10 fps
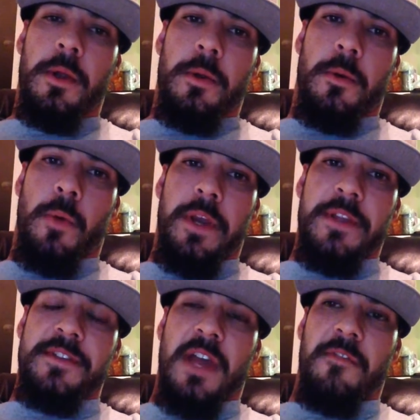when
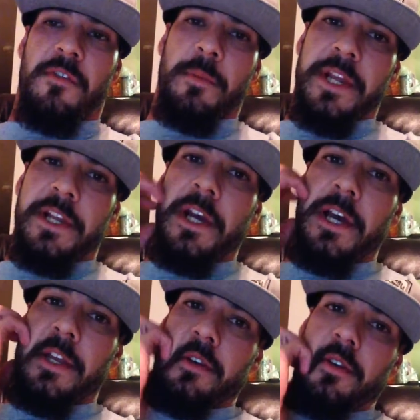it's time for me to
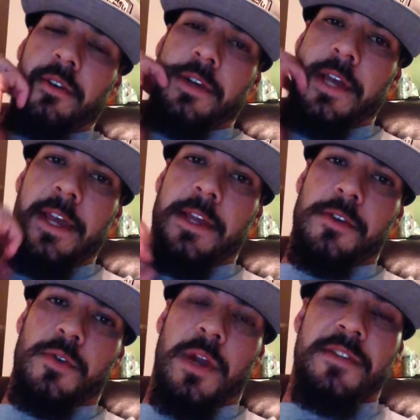cut
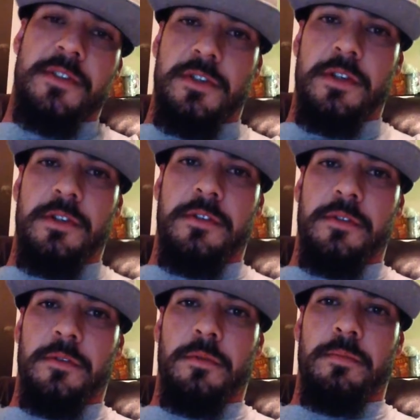and transition
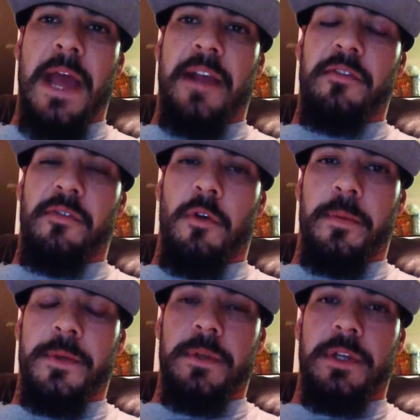to back and forth
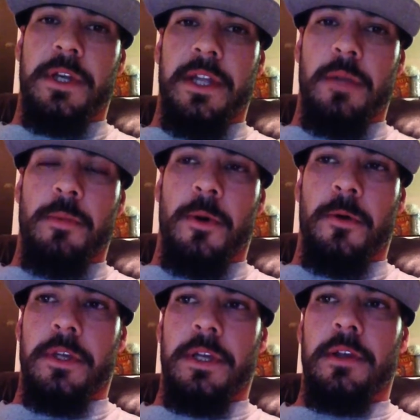between cutting and
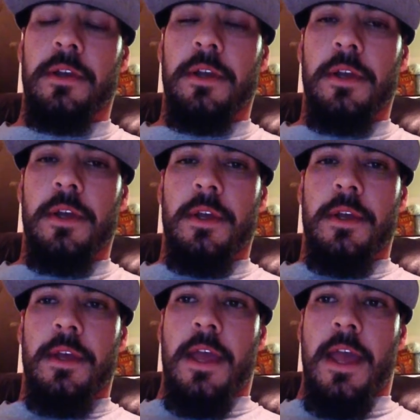bulking.
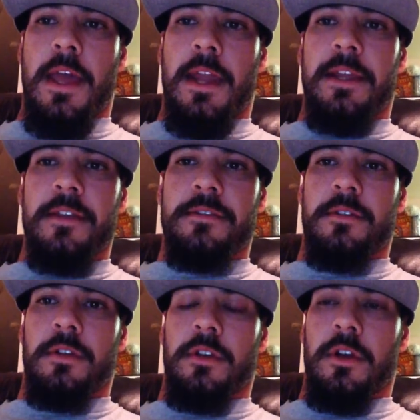And I guess,
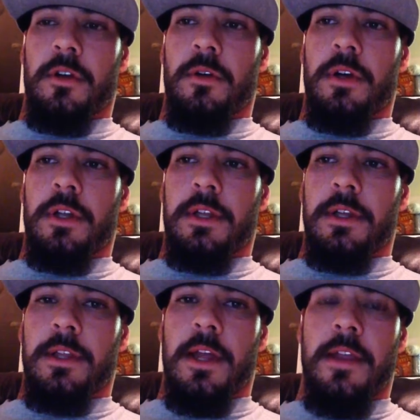a
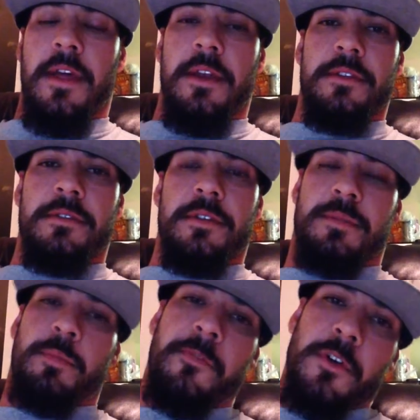lot of that is
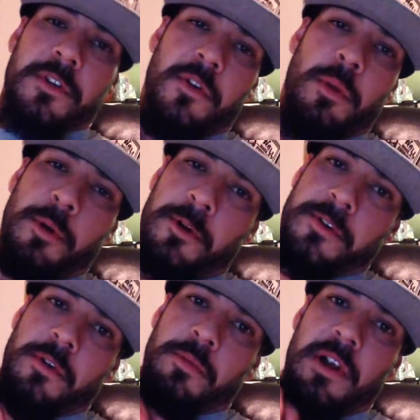first of all
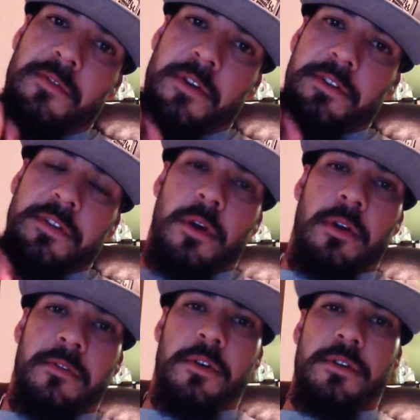personal preference. So
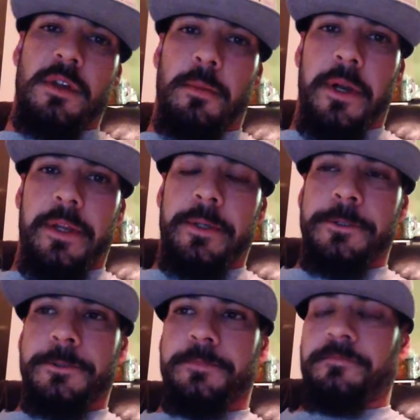if you're somebody
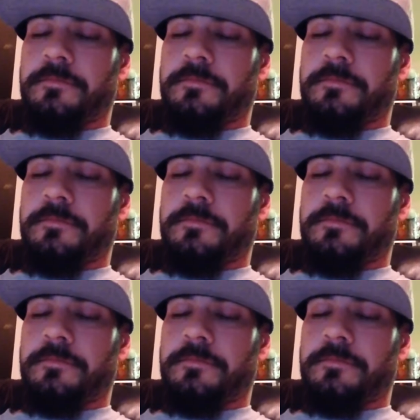who